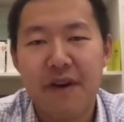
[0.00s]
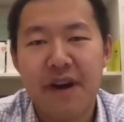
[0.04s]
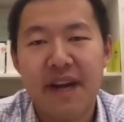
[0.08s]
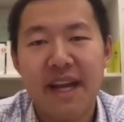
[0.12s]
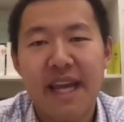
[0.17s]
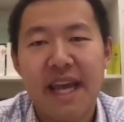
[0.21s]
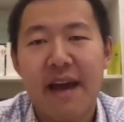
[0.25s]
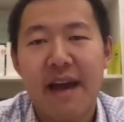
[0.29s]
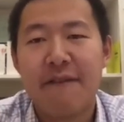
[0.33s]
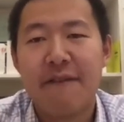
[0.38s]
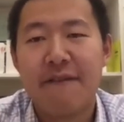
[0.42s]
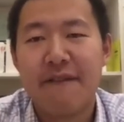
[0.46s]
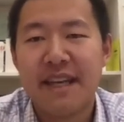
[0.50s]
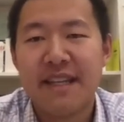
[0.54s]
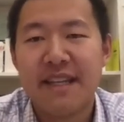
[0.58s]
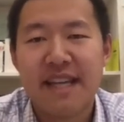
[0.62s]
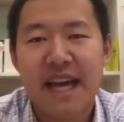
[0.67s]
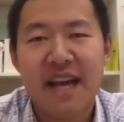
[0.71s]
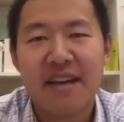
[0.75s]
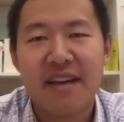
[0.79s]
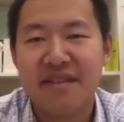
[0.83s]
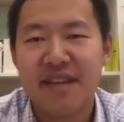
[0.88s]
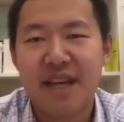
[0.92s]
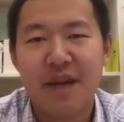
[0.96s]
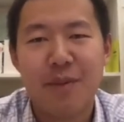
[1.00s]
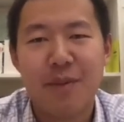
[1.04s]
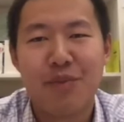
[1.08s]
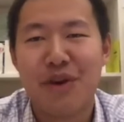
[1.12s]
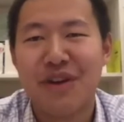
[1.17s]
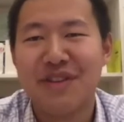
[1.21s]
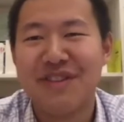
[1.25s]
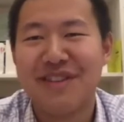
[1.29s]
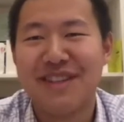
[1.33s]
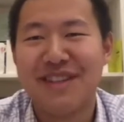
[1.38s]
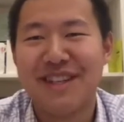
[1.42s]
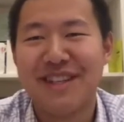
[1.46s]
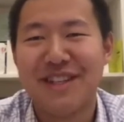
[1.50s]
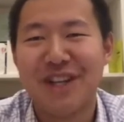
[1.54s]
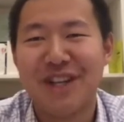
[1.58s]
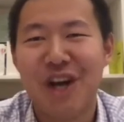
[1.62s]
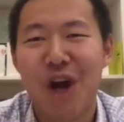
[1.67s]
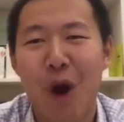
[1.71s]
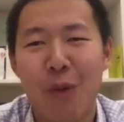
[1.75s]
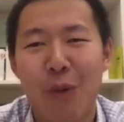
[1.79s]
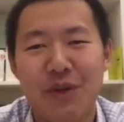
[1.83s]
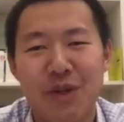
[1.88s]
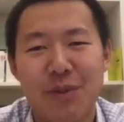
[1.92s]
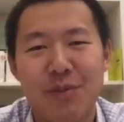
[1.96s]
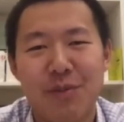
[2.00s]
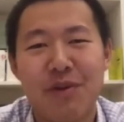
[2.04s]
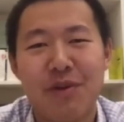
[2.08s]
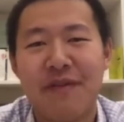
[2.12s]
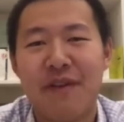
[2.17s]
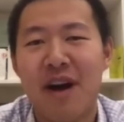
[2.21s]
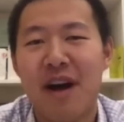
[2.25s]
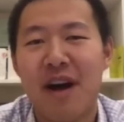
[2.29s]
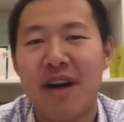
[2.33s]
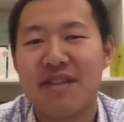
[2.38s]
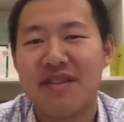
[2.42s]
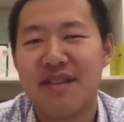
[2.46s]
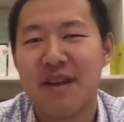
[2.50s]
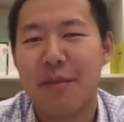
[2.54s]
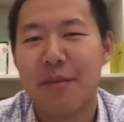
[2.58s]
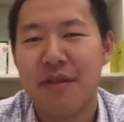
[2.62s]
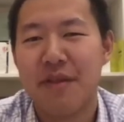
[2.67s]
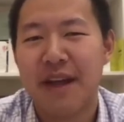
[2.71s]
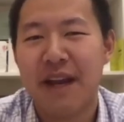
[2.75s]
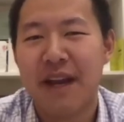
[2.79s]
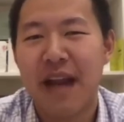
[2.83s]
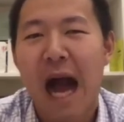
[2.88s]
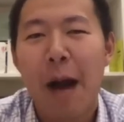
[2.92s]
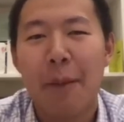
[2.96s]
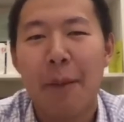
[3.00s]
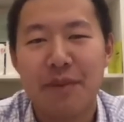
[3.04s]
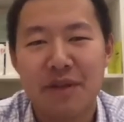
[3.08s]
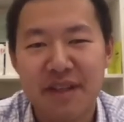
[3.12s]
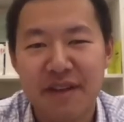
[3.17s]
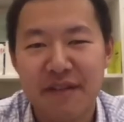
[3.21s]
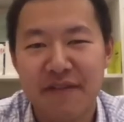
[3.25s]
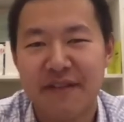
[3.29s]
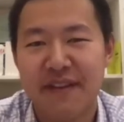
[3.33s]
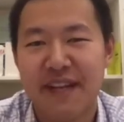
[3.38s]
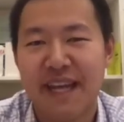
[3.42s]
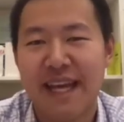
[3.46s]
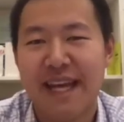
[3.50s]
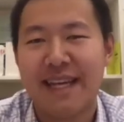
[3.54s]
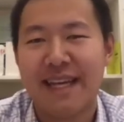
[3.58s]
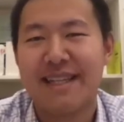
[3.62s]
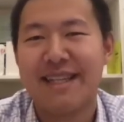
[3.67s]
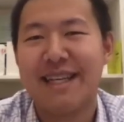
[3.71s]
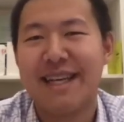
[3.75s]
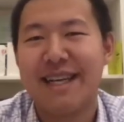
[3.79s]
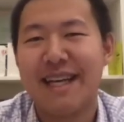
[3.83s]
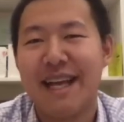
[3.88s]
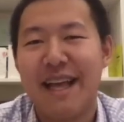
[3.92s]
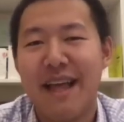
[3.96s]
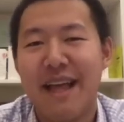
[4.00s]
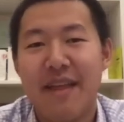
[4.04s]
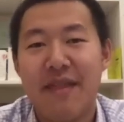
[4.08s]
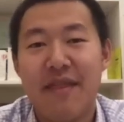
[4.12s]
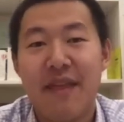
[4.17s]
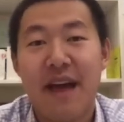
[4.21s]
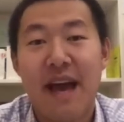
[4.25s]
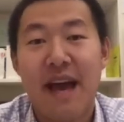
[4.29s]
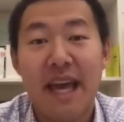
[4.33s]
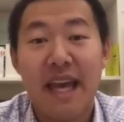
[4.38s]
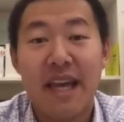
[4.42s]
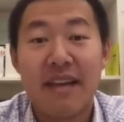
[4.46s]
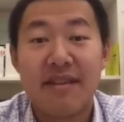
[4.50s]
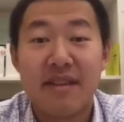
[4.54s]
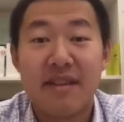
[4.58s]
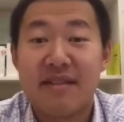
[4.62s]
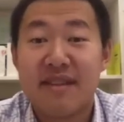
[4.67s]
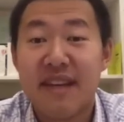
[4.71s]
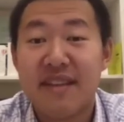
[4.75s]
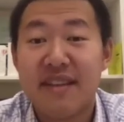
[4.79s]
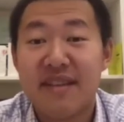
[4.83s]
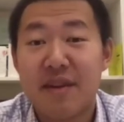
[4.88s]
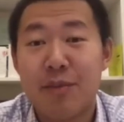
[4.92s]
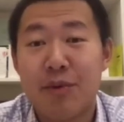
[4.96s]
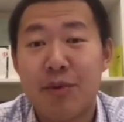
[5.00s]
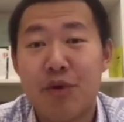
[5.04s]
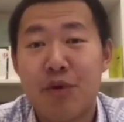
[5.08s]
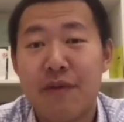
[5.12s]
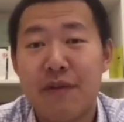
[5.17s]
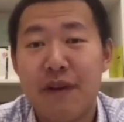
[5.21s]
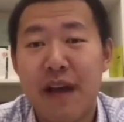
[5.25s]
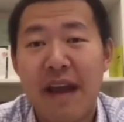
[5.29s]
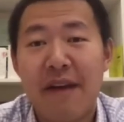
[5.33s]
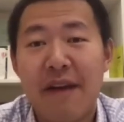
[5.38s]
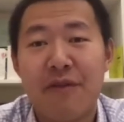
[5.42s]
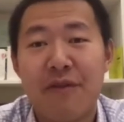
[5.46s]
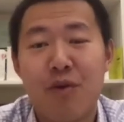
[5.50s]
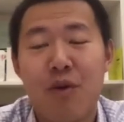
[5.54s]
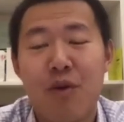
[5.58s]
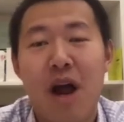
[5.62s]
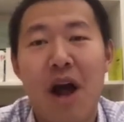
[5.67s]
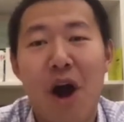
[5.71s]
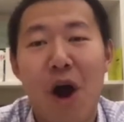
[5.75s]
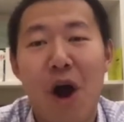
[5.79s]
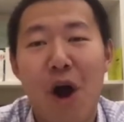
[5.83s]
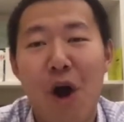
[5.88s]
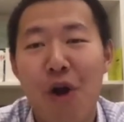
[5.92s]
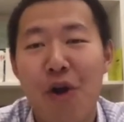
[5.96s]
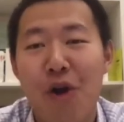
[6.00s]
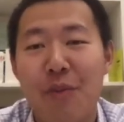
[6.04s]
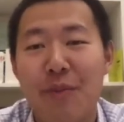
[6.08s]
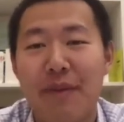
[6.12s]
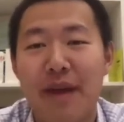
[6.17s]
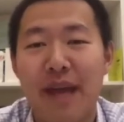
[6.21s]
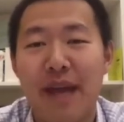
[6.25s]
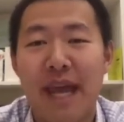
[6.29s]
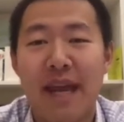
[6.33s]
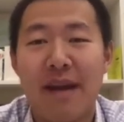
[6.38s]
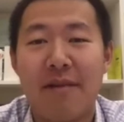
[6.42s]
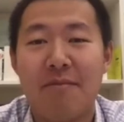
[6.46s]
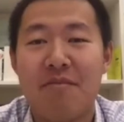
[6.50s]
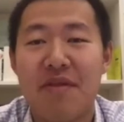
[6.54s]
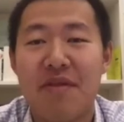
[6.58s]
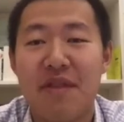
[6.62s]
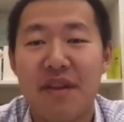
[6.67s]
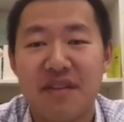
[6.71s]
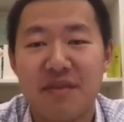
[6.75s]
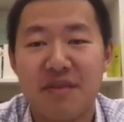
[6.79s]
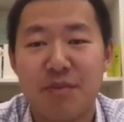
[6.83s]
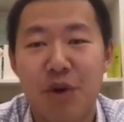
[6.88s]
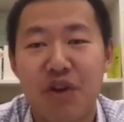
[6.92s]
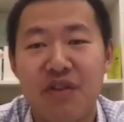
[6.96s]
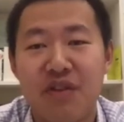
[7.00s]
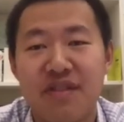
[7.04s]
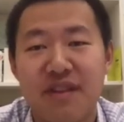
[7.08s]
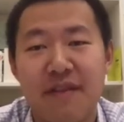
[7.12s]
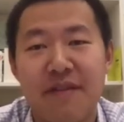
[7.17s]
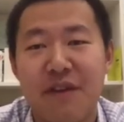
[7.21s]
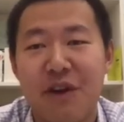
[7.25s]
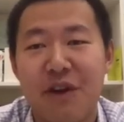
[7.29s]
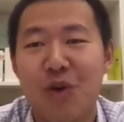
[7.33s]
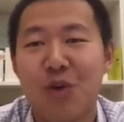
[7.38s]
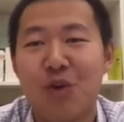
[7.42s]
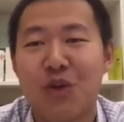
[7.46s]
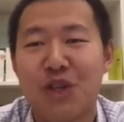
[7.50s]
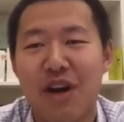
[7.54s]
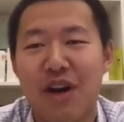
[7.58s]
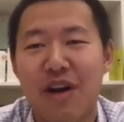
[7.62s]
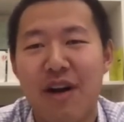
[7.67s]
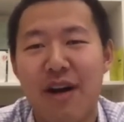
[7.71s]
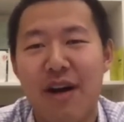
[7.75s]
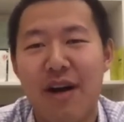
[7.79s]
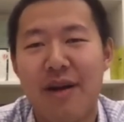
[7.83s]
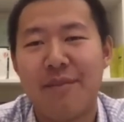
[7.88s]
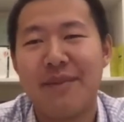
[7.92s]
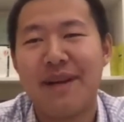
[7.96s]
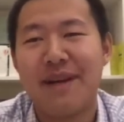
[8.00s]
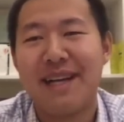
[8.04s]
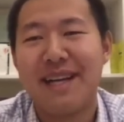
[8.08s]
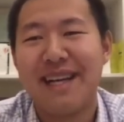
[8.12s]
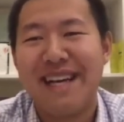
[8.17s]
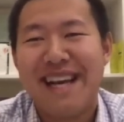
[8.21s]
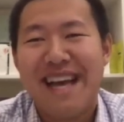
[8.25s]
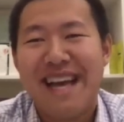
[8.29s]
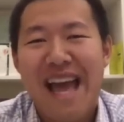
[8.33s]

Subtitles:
Freddie, our fantastic president, hoped to provide something uplifting that is accessible for everyone at home in this most difficult time.